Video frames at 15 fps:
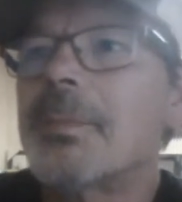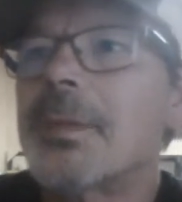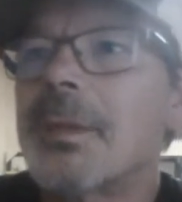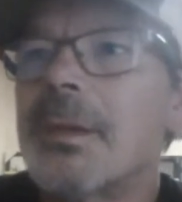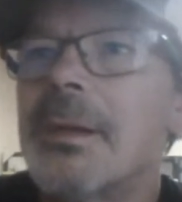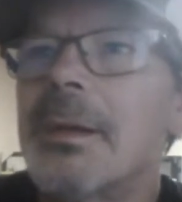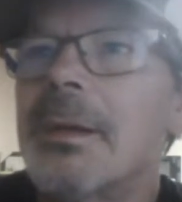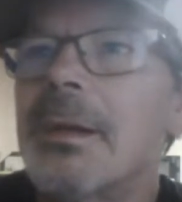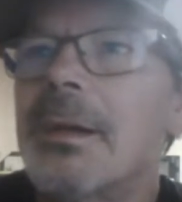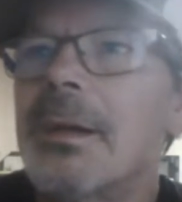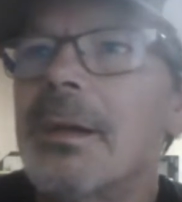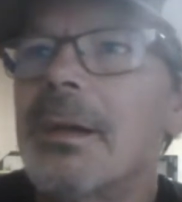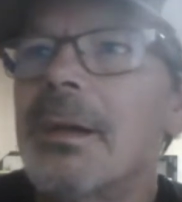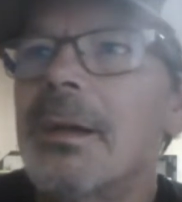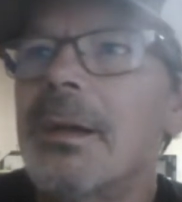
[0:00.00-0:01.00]
And they
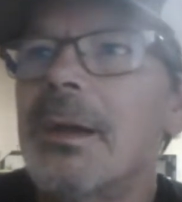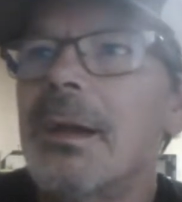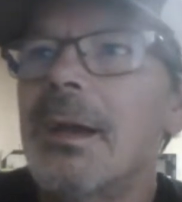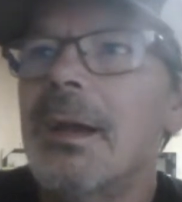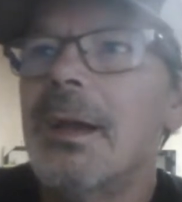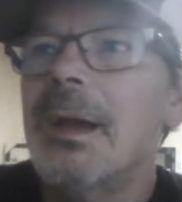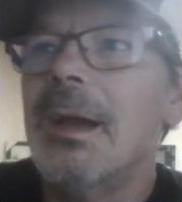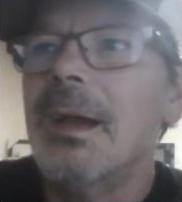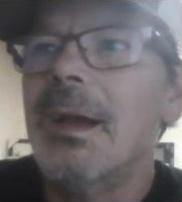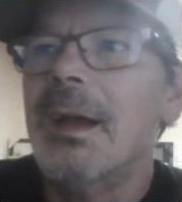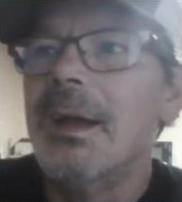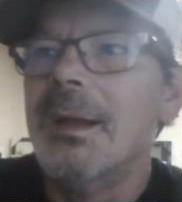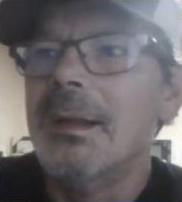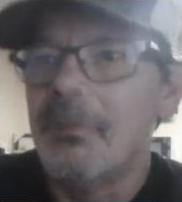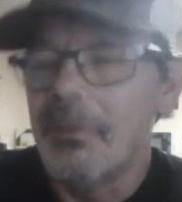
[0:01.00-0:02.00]
refused it 2 different
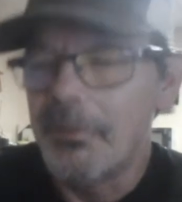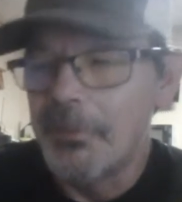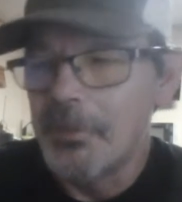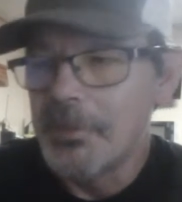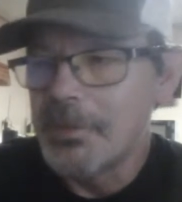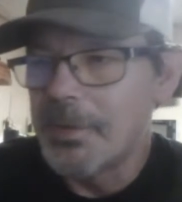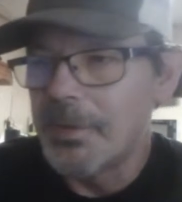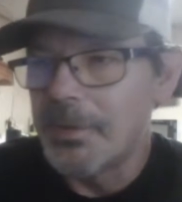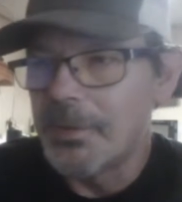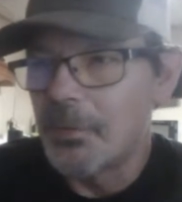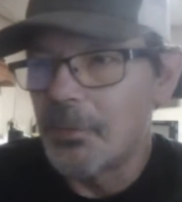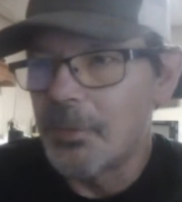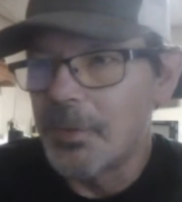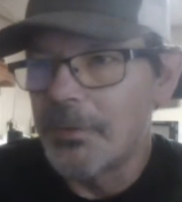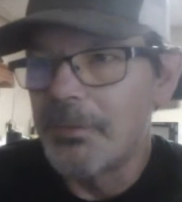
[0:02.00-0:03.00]
times. The first time
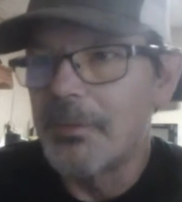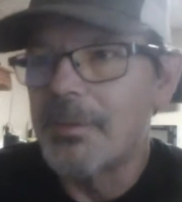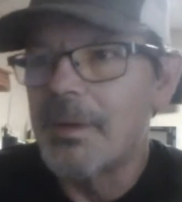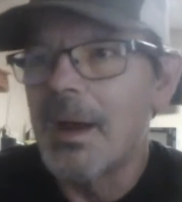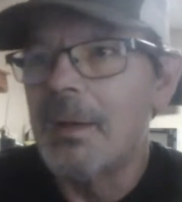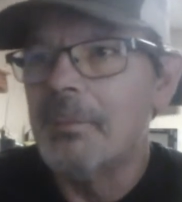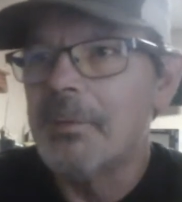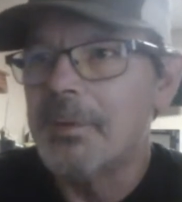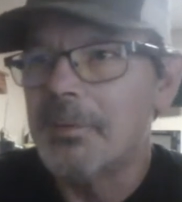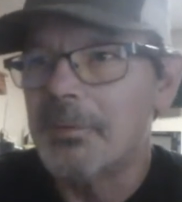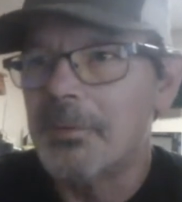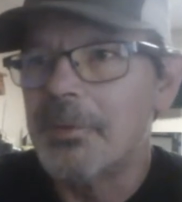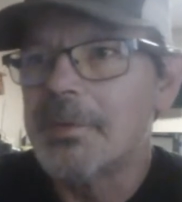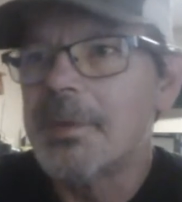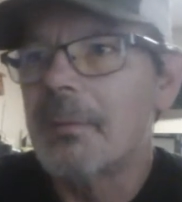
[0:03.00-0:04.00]
was because the doctor
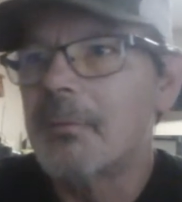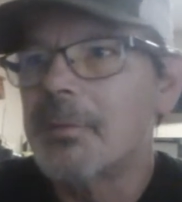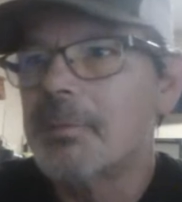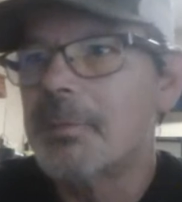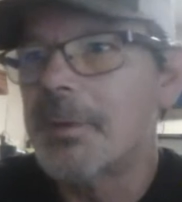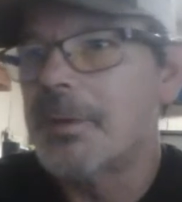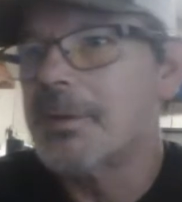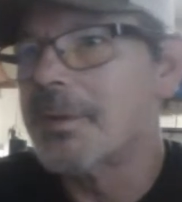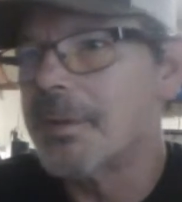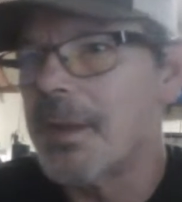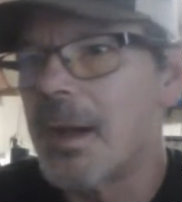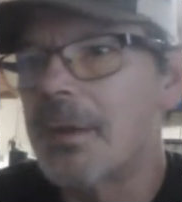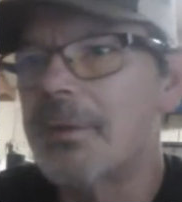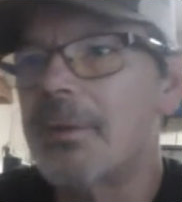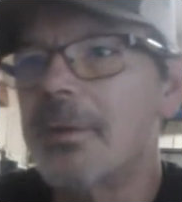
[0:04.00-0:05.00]
put it under the wrong
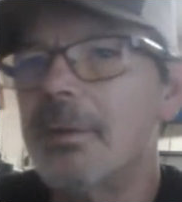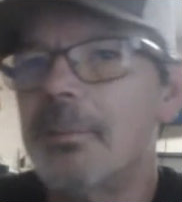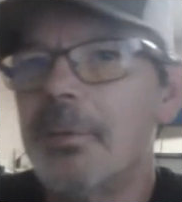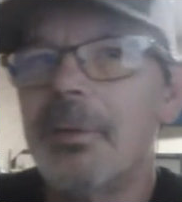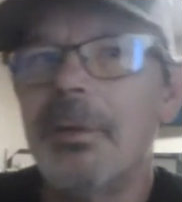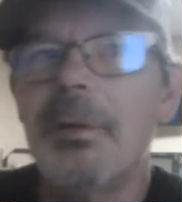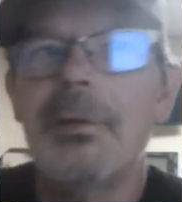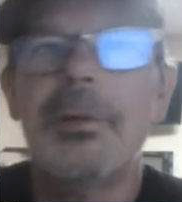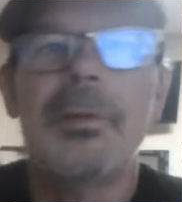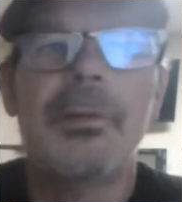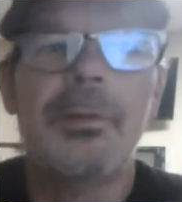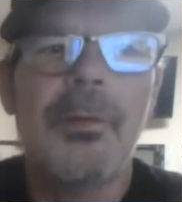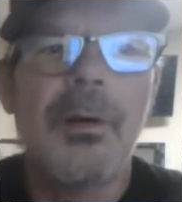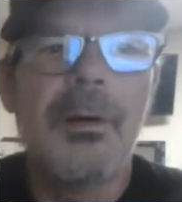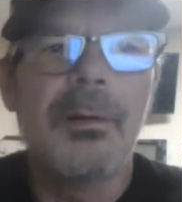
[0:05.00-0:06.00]
code or whatever.
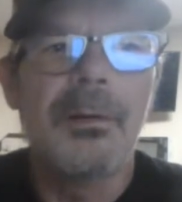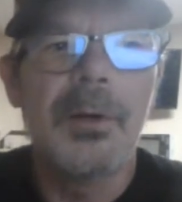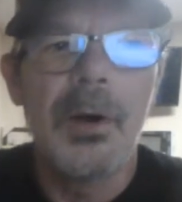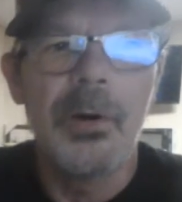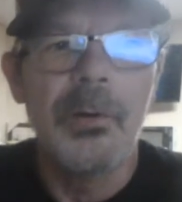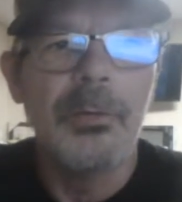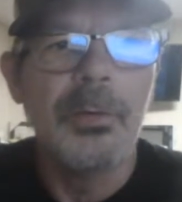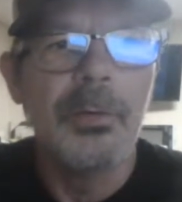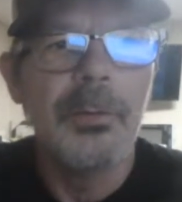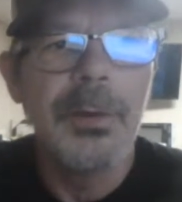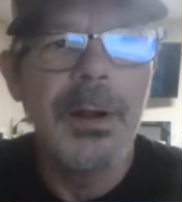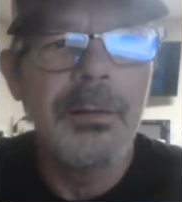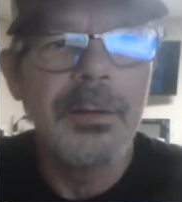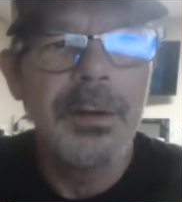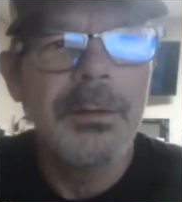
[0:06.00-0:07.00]
Hey,
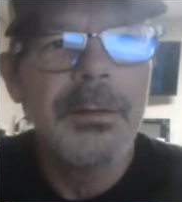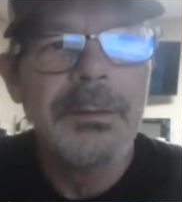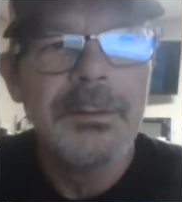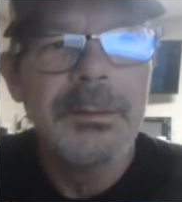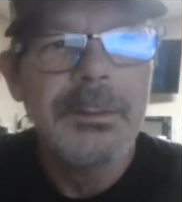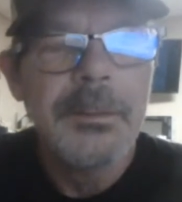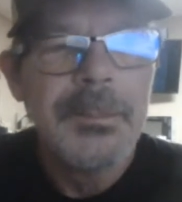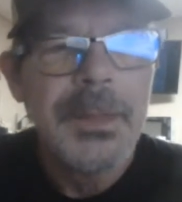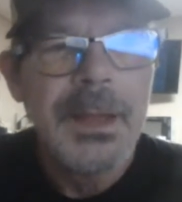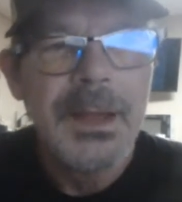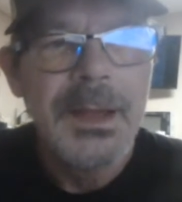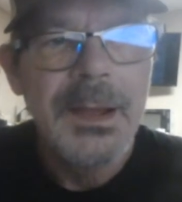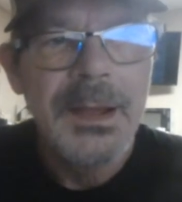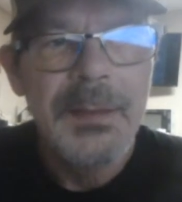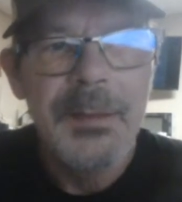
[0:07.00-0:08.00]
back to good. How we doing, Rachel?
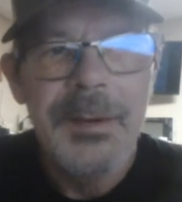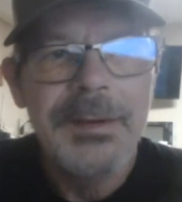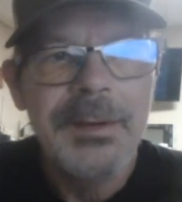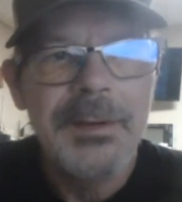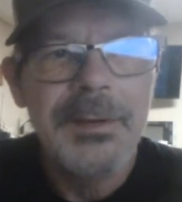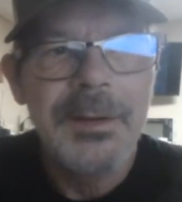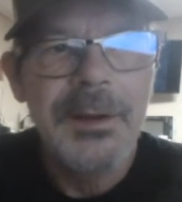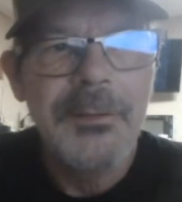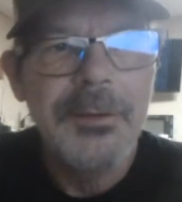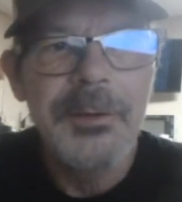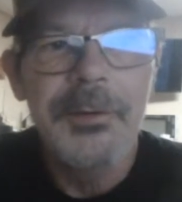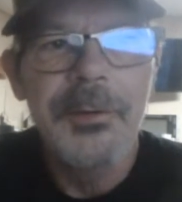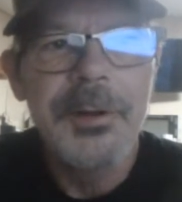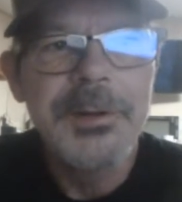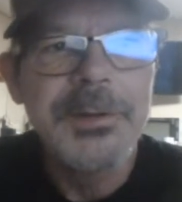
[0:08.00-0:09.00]

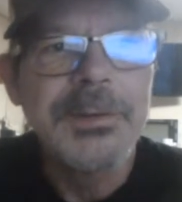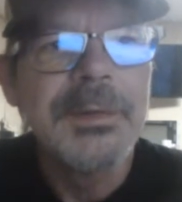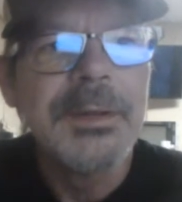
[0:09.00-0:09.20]
But